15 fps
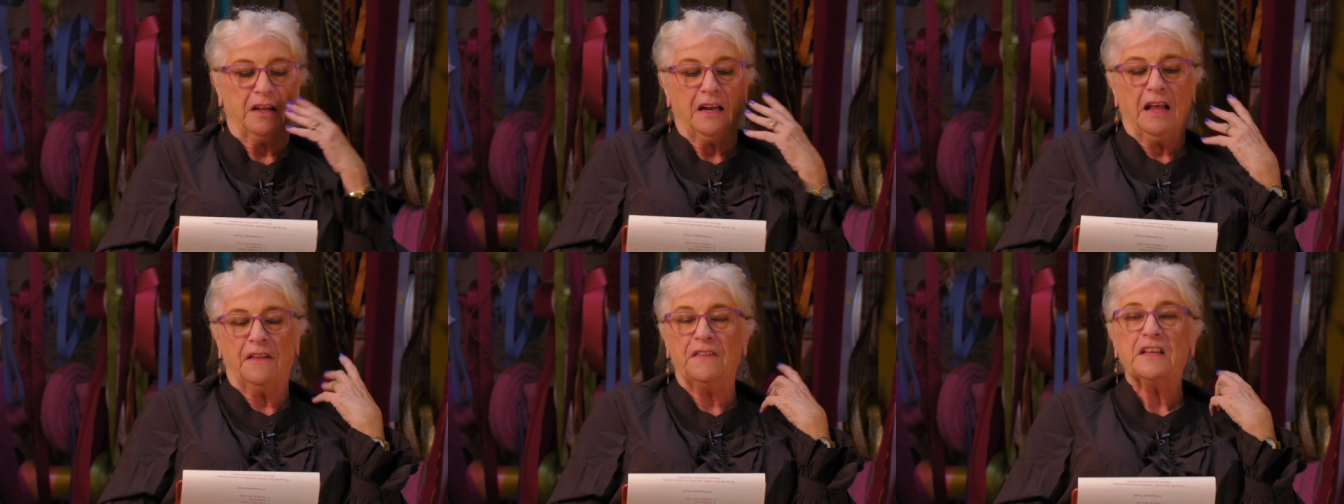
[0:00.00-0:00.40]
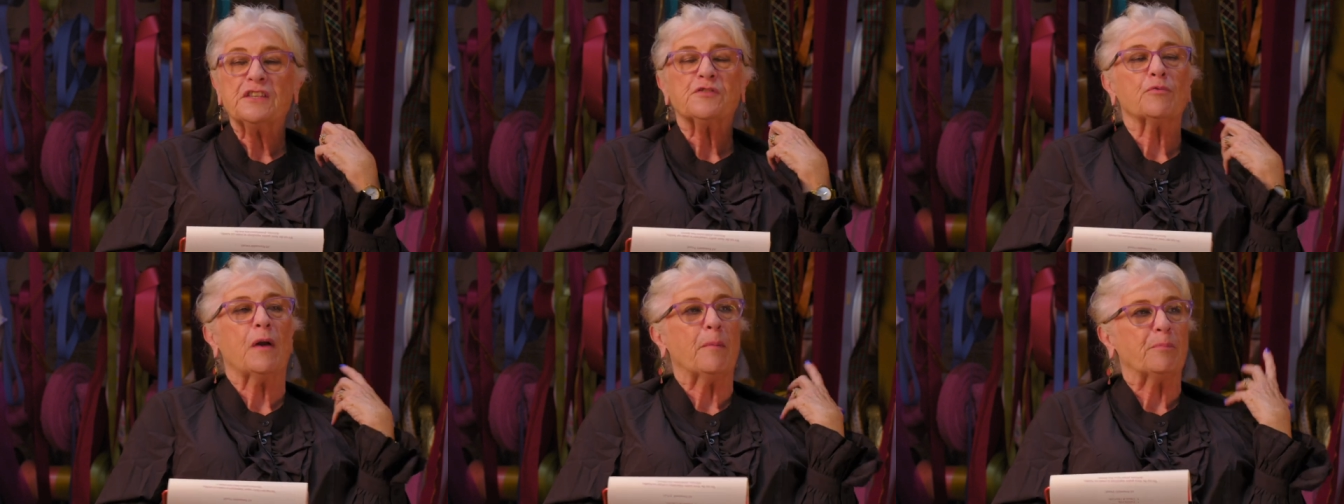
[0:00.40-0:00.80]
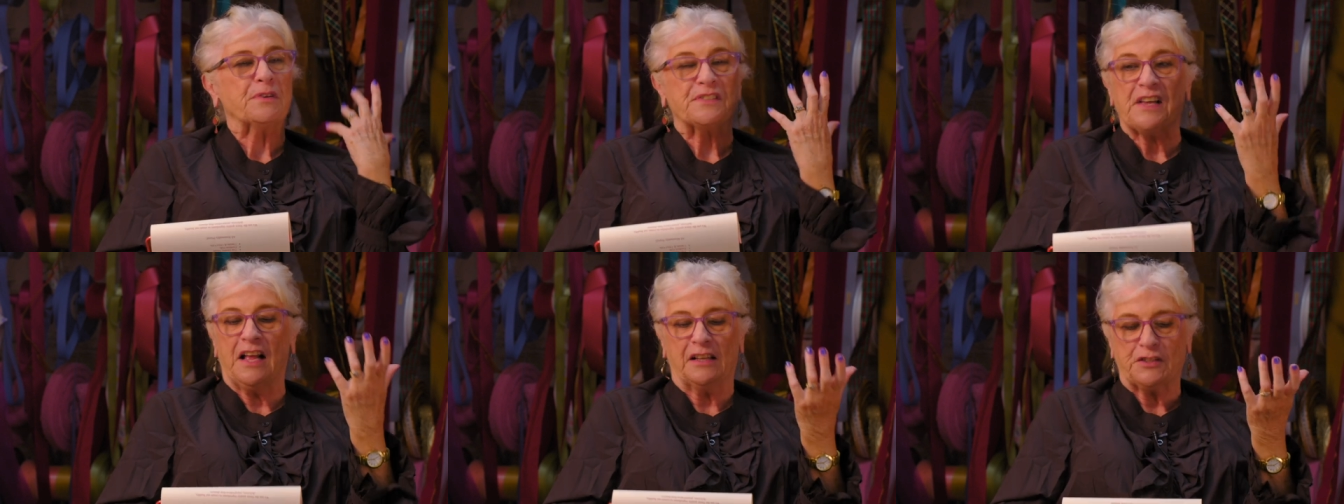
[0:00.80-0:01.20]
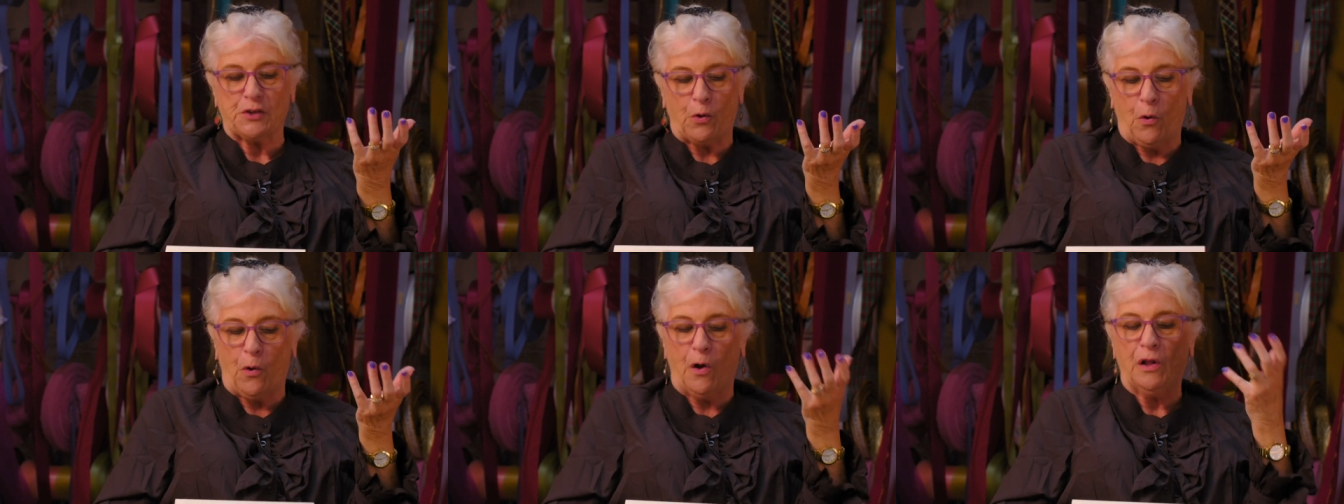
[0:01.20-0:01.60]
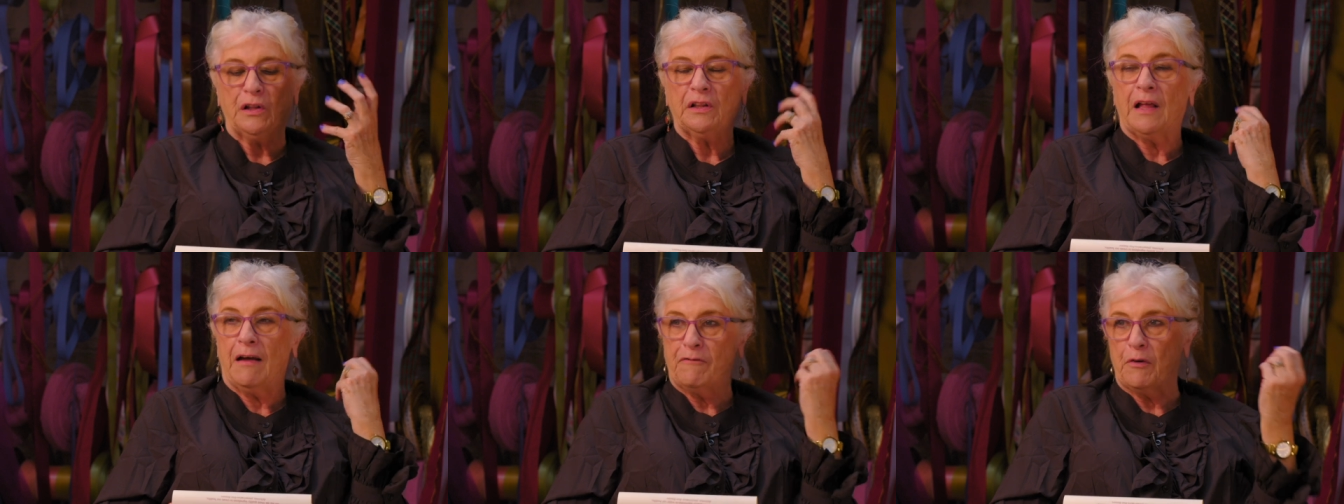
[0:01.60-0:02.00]
And this represents all
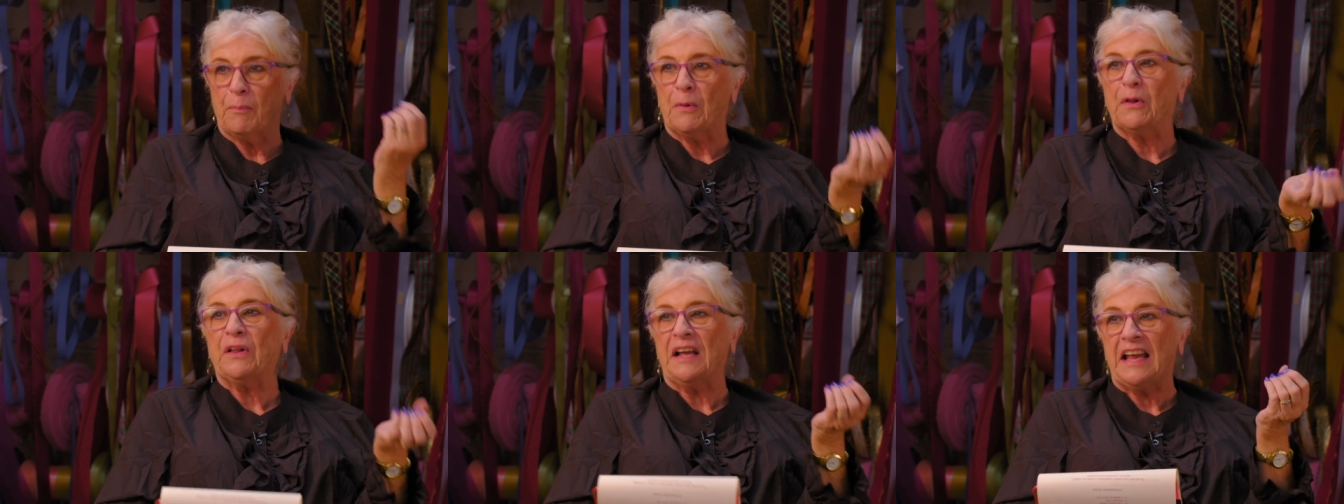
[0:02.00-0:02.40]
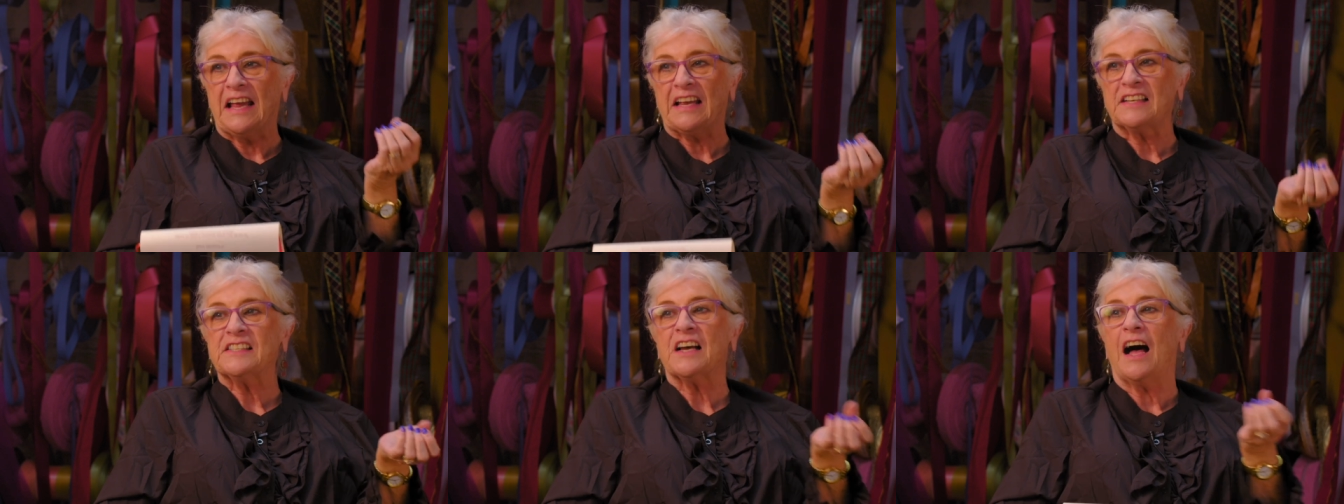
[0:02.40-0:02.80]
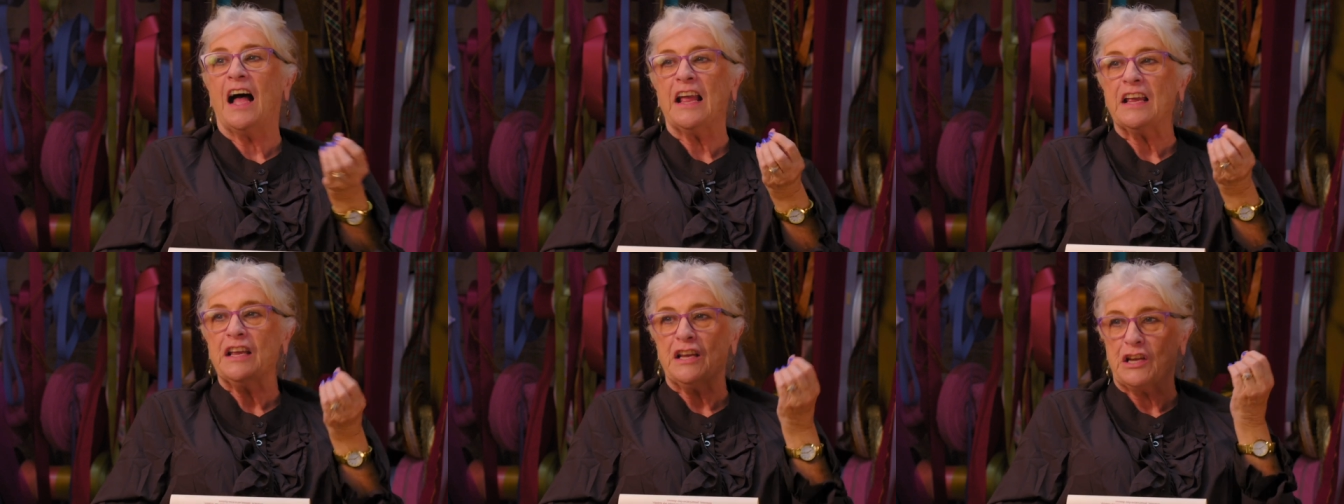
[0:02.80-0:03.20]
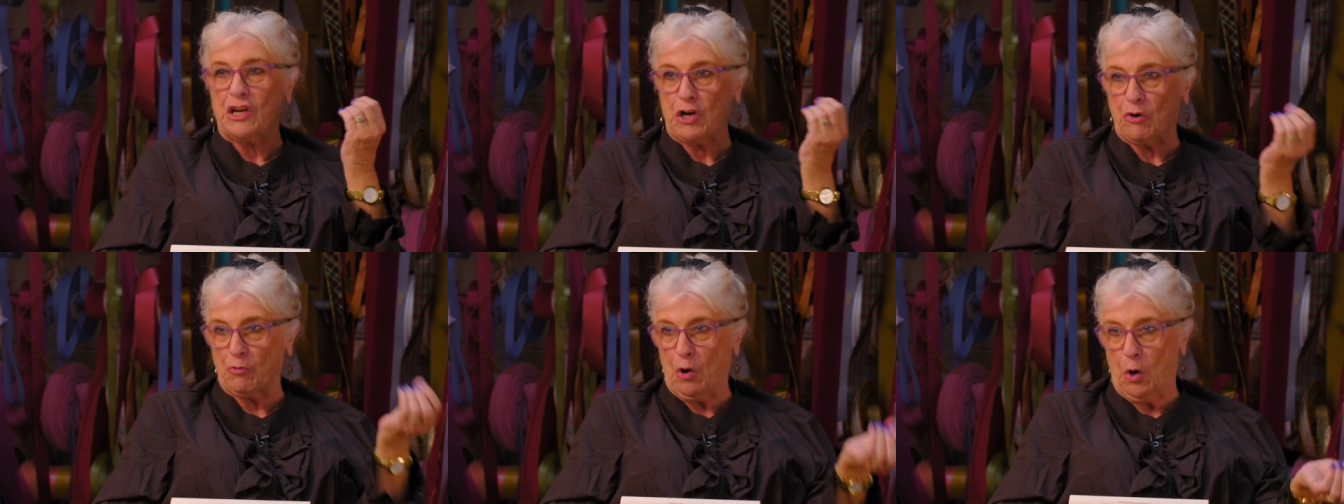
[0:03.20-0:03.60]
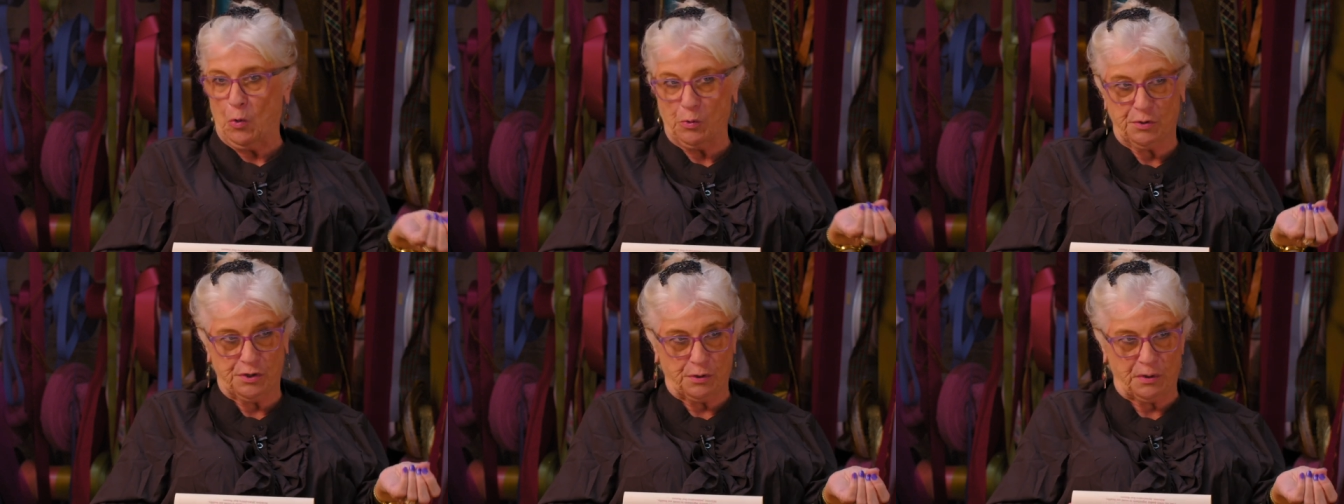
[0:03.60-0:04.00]
lovable anti
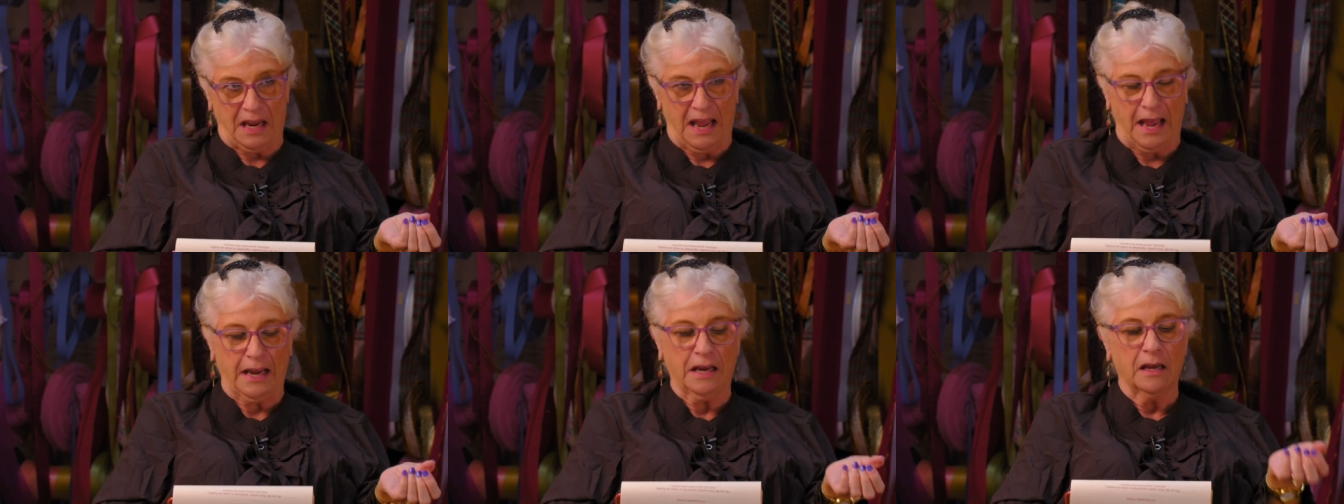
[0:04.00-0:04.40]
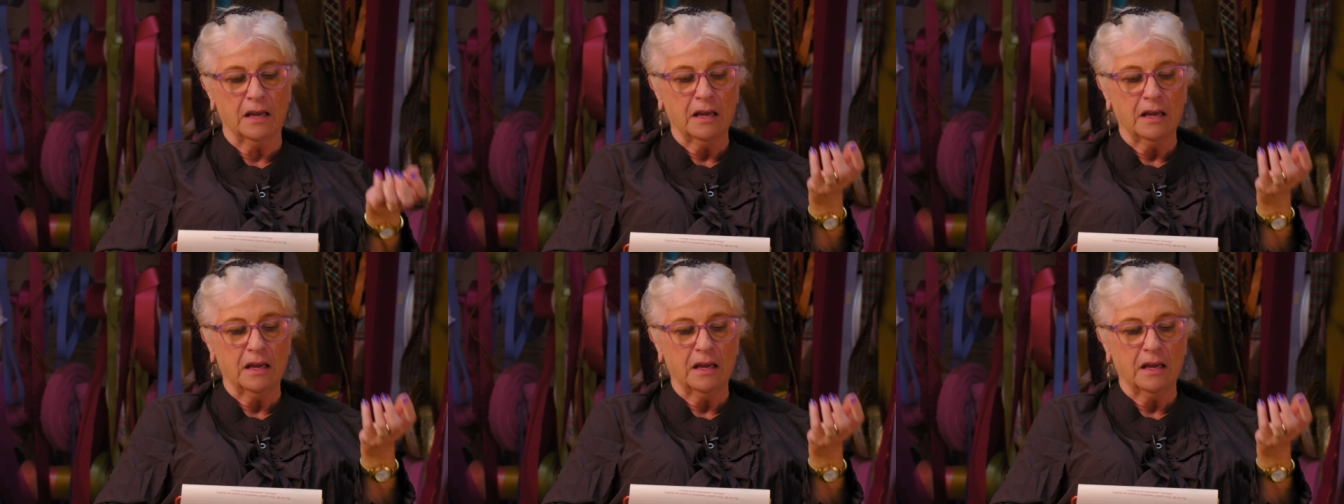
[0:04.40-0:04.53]
heroes, okay?